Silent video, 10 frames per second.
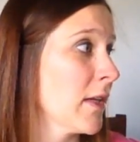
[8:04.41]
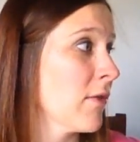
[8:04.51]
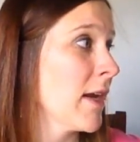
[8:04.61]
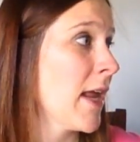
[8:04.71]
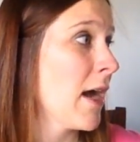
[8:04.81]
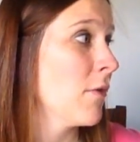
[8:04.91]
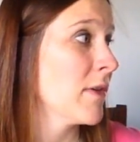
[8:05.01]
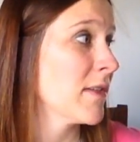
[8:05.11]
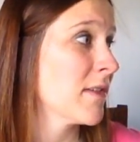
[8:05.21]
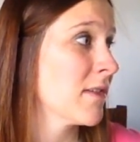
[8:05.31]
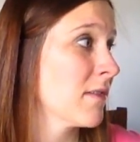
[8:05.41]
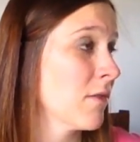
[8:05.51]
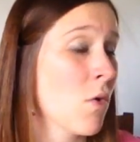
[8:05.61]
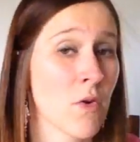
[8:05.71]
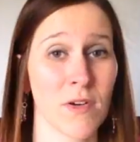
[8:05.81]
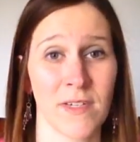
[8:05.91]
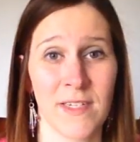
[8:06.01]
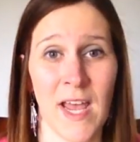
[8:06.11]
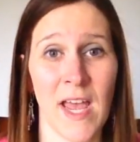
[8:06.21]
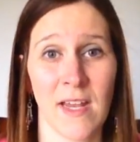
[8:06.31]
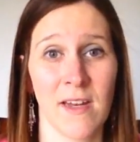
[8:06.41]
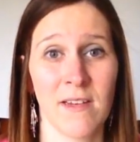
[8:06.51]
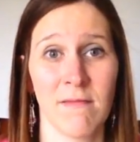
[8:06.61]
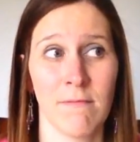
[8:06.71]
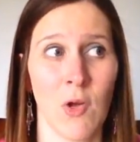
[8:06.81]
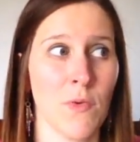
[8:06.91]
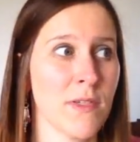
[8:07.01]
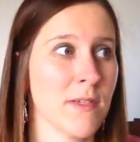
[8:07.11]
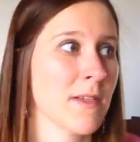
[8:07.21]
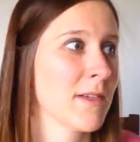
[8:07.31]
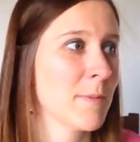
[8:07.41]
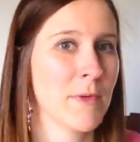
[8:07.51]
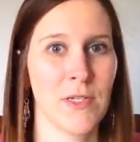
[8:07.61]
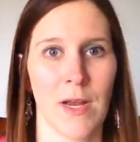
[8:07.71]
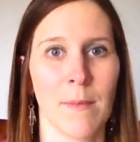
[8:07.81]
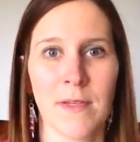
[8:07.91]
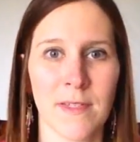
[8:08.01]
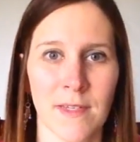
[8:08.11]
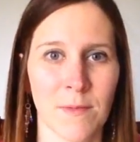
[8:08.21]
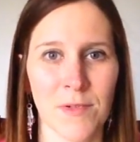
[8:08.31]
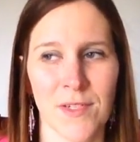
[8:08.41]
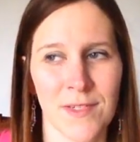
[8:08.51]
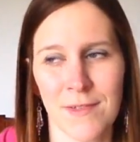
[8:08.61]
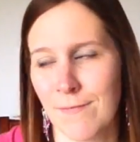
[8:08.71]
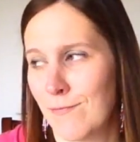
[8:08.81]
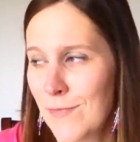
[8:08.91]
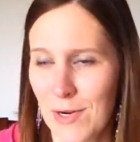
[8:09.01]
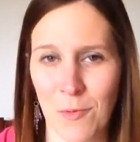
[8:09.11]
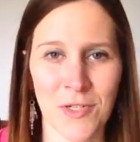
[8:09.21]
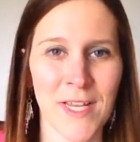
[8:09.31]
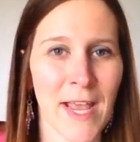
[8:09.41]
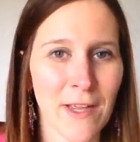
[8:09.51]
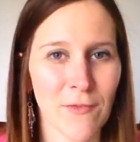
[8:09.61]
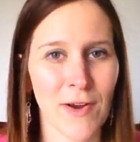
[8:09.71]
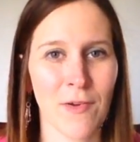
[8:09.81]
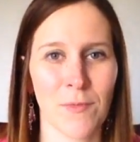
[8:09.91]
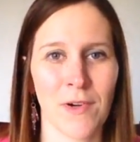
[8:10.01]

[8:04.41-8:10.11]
Like right now it's 9:45 and Noah's still in his pajamas because we're just hanging around.